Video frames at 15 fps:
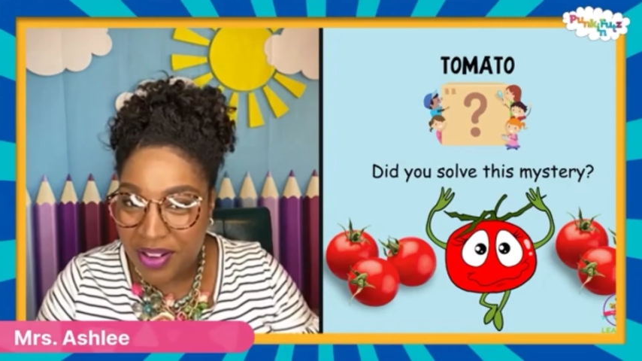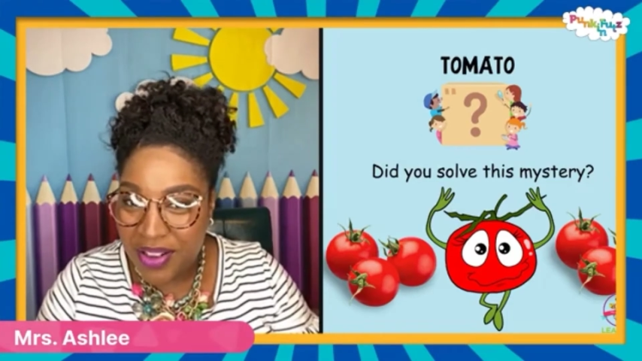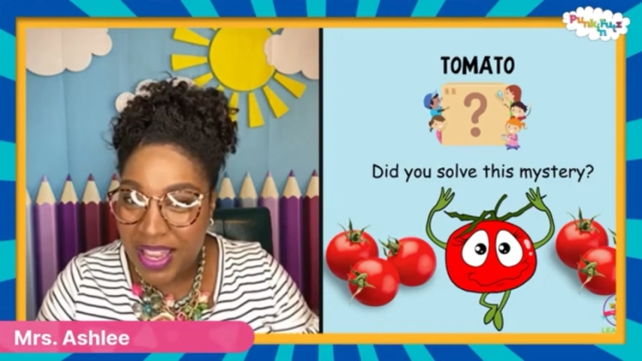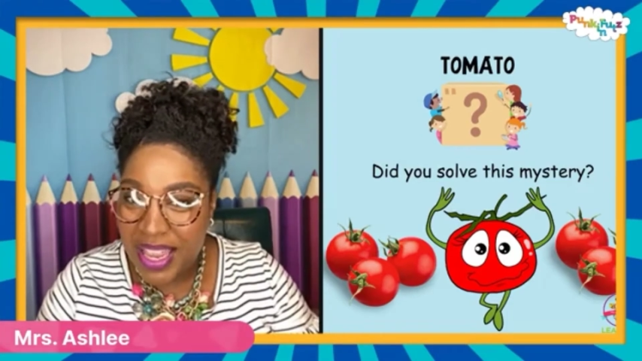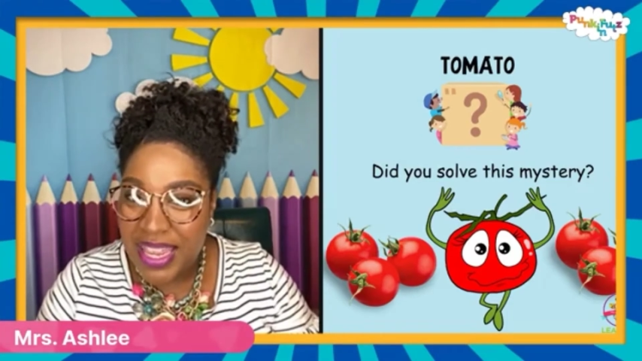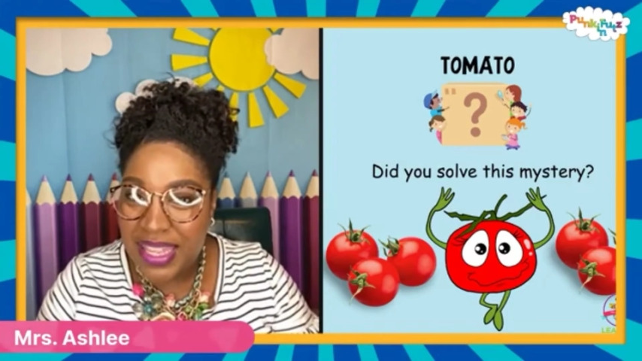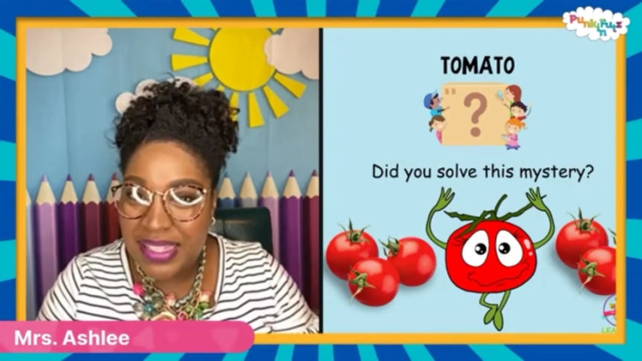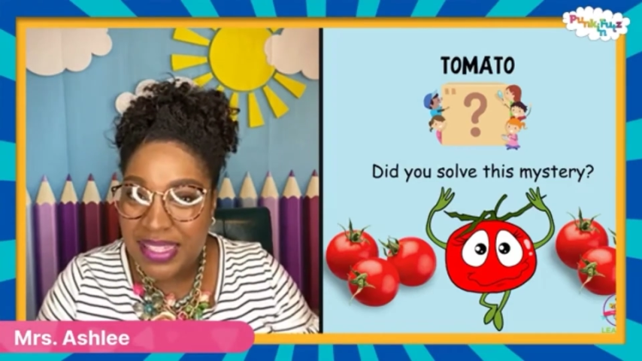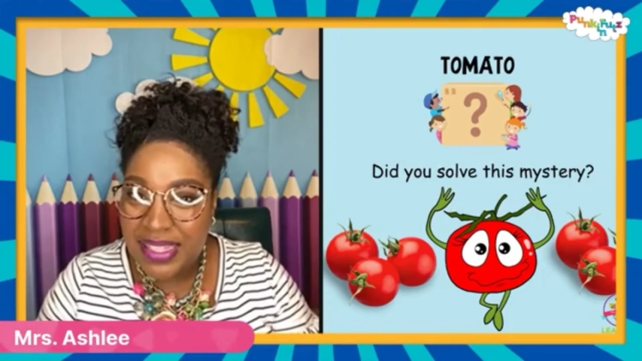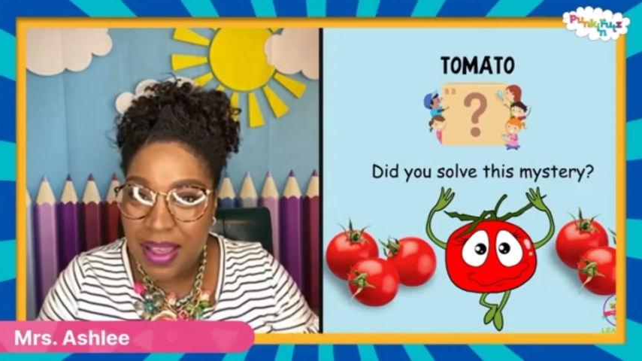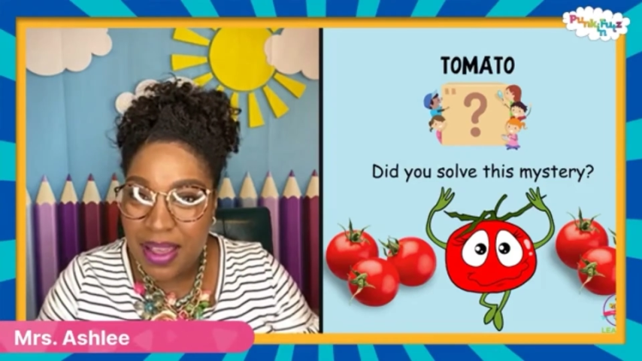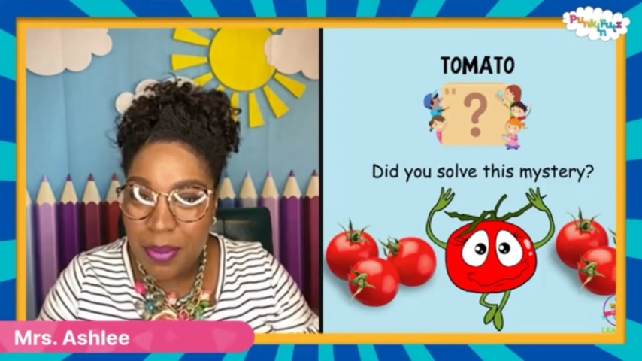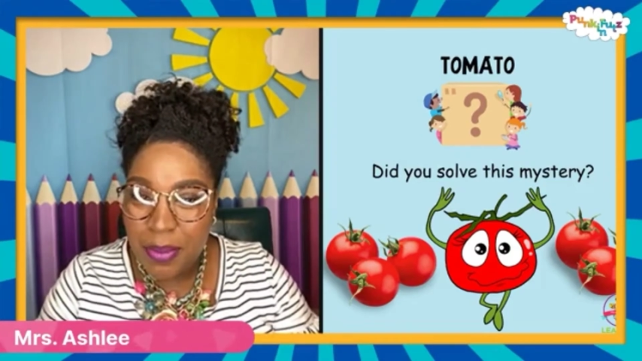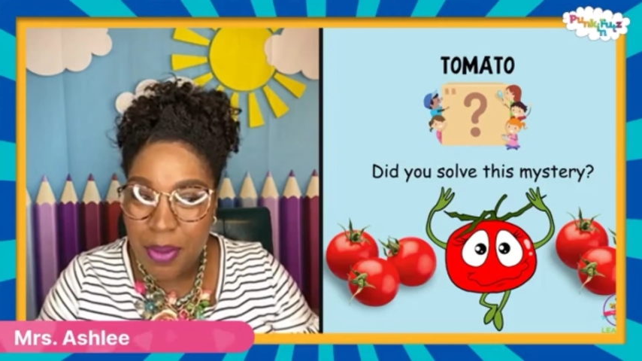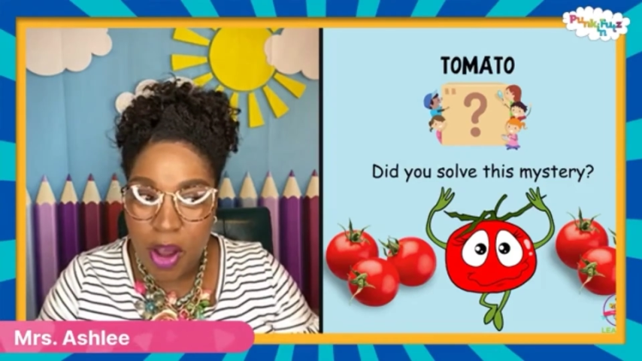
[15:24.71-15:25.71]
and some
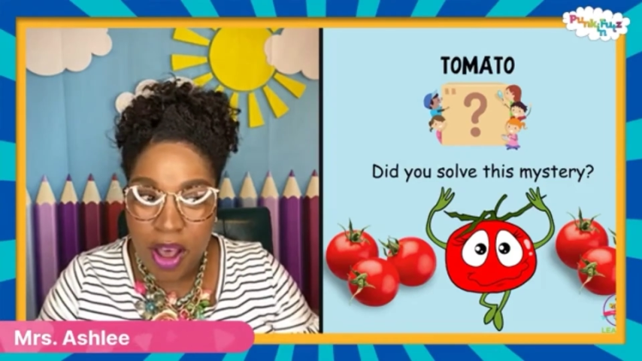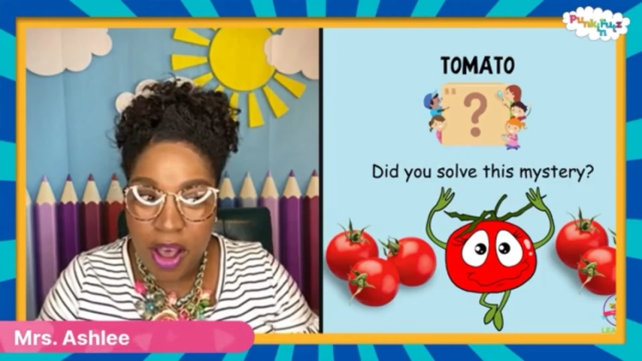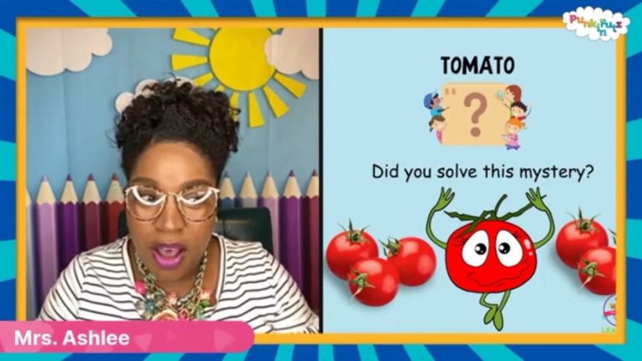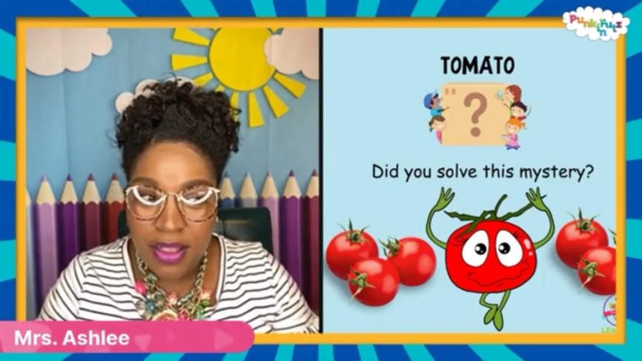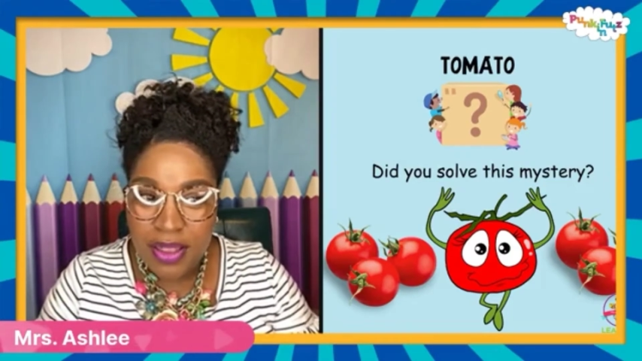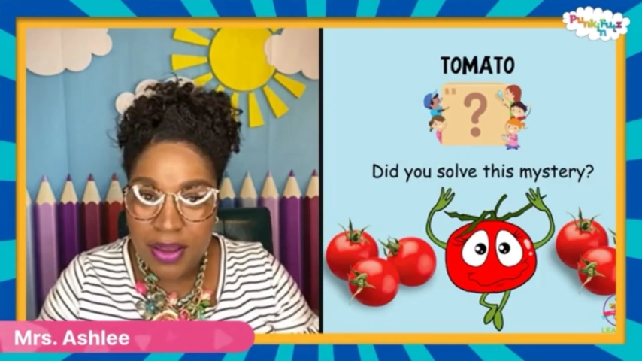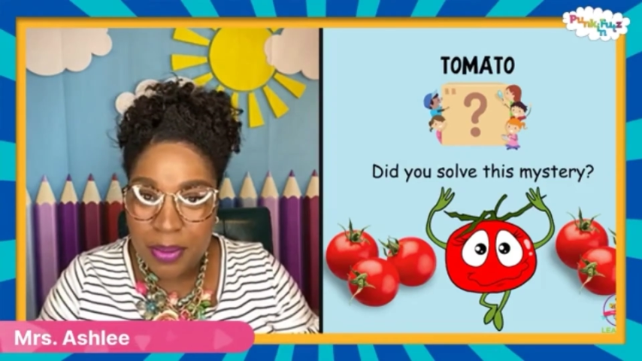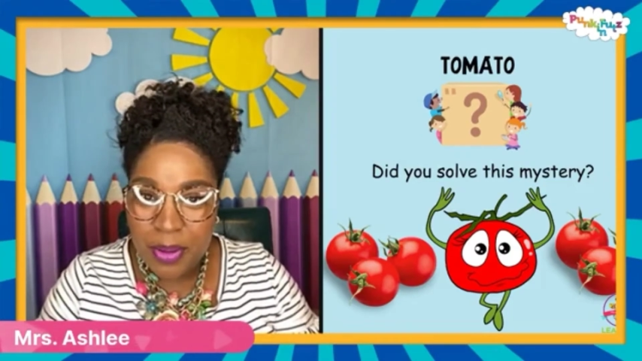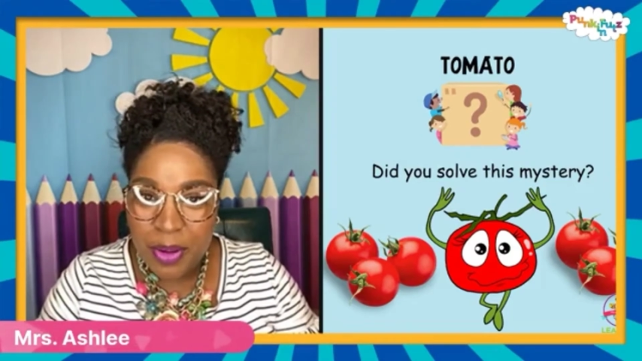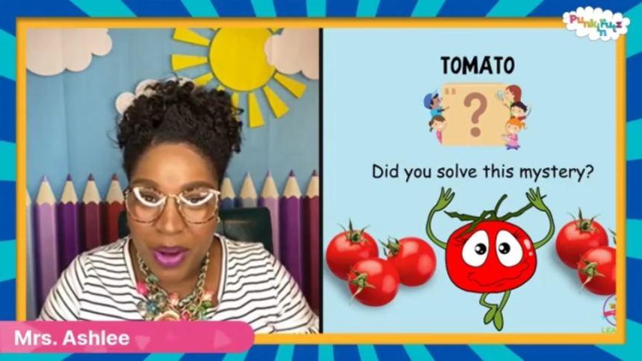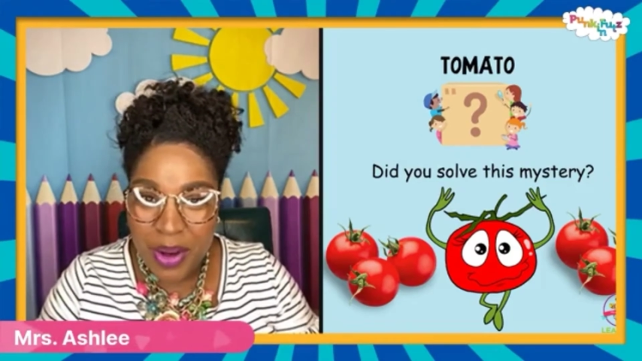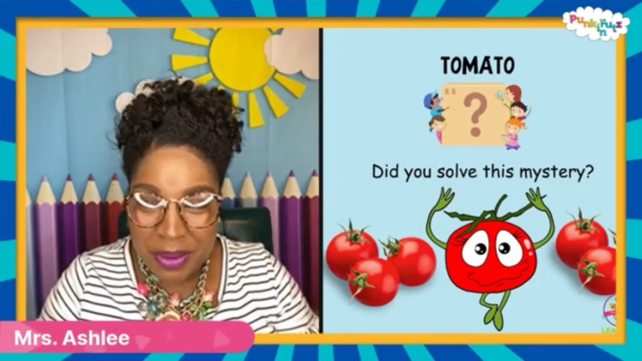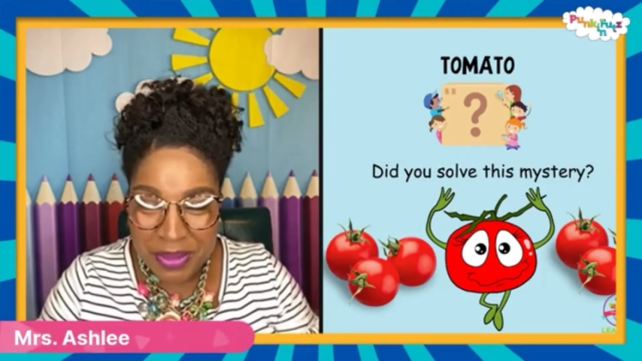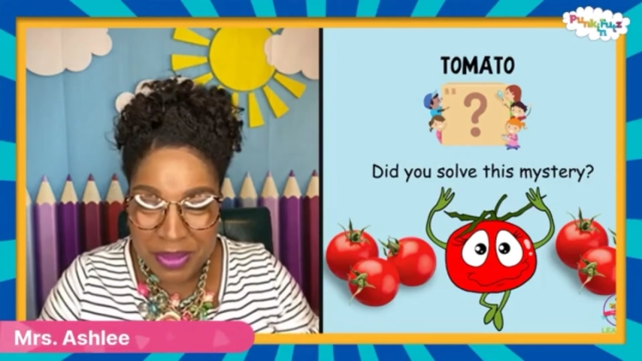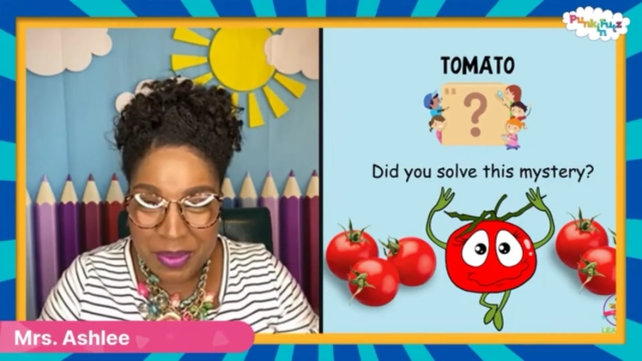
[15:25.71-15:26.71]
call them
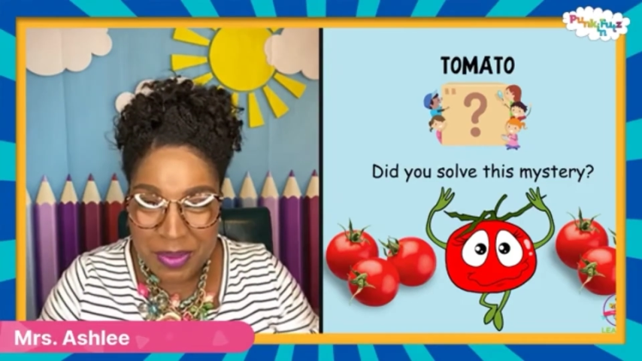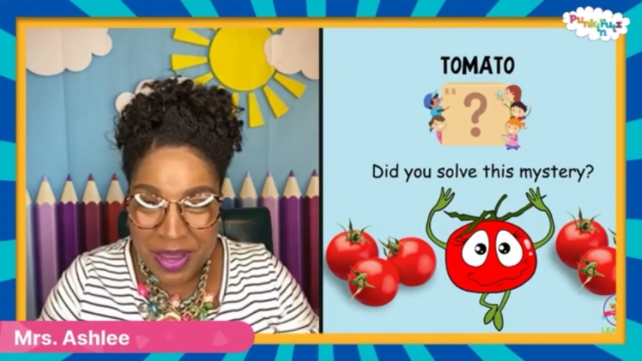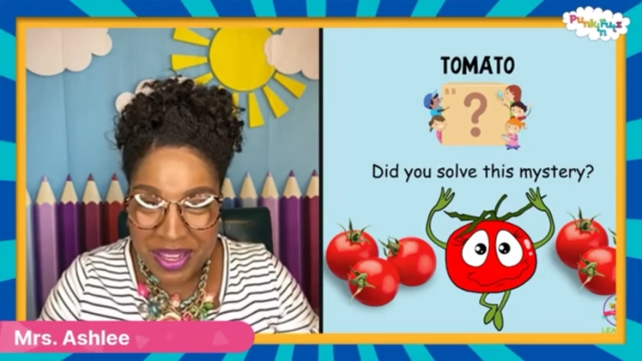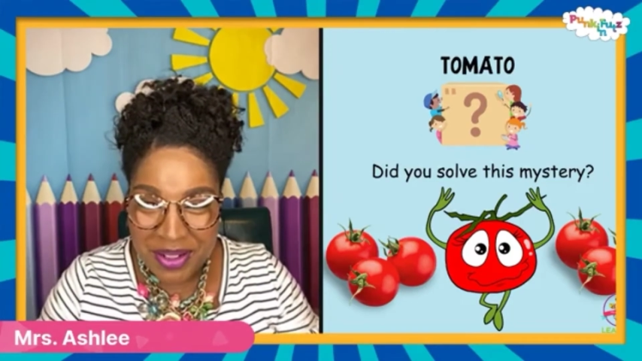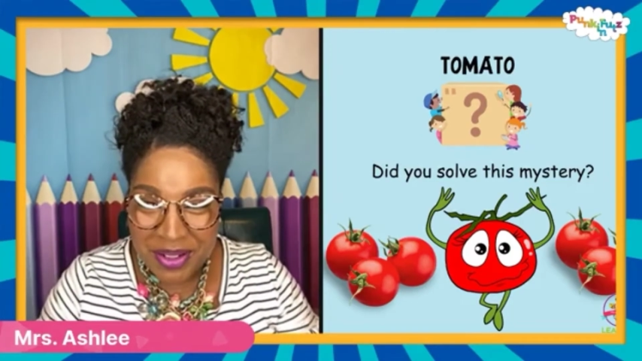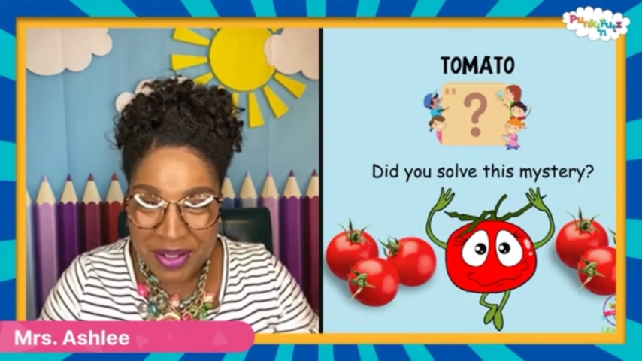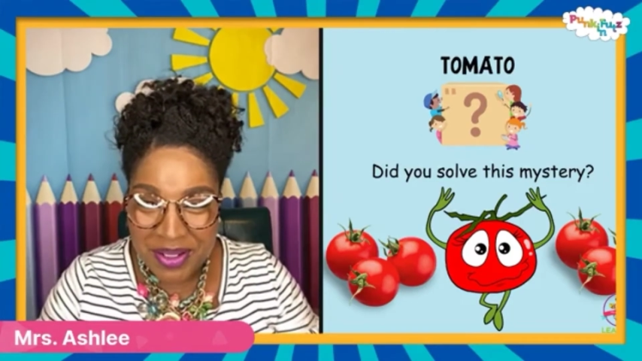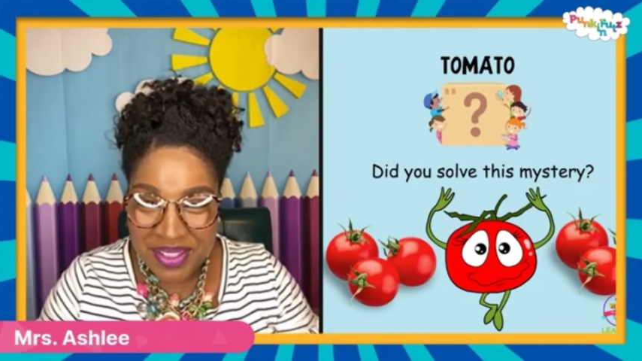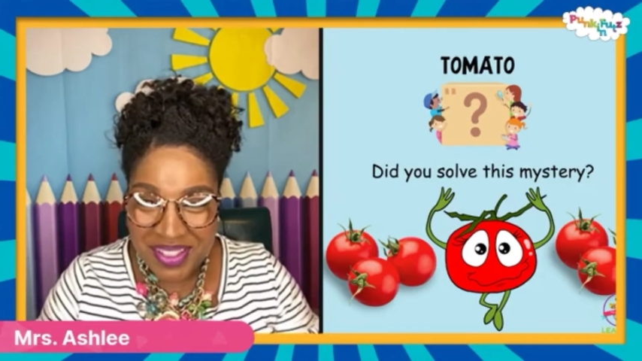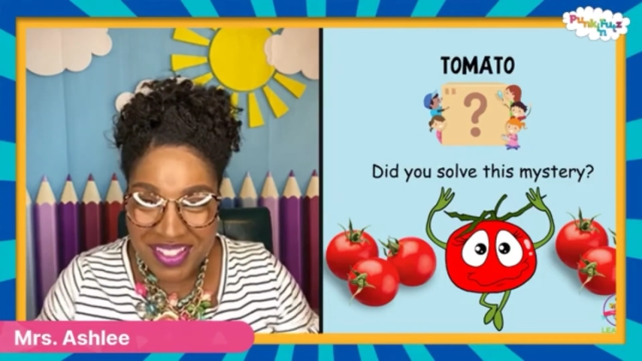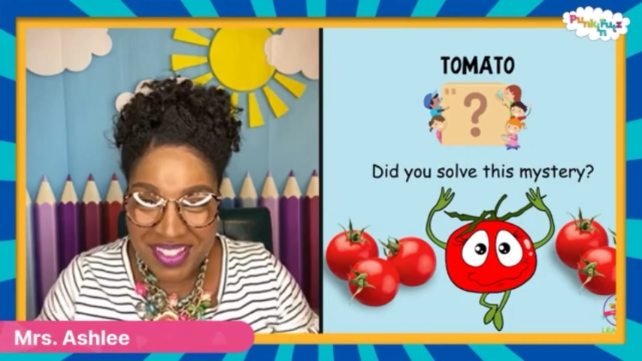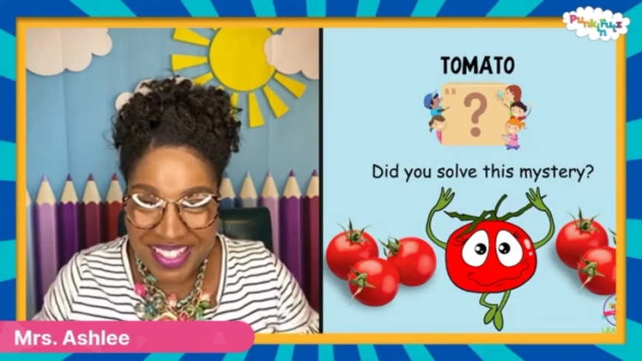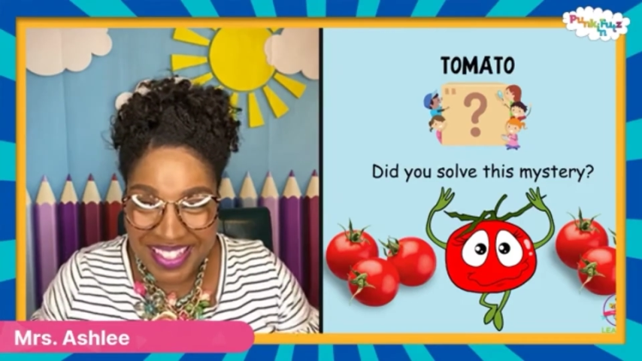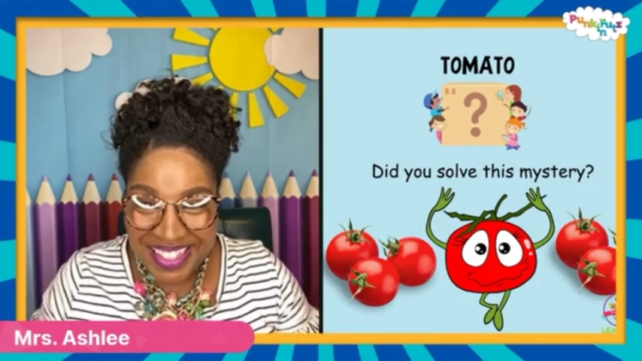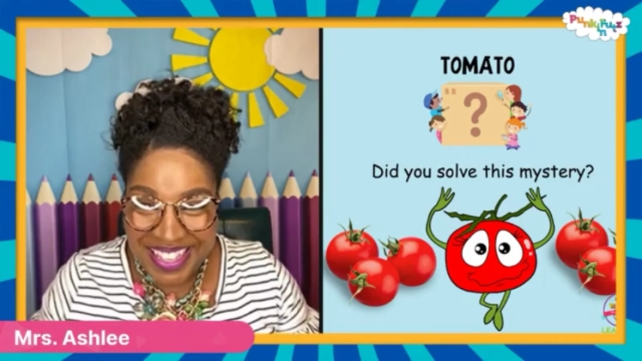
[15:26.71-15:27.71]
grape tomatoes. Oh,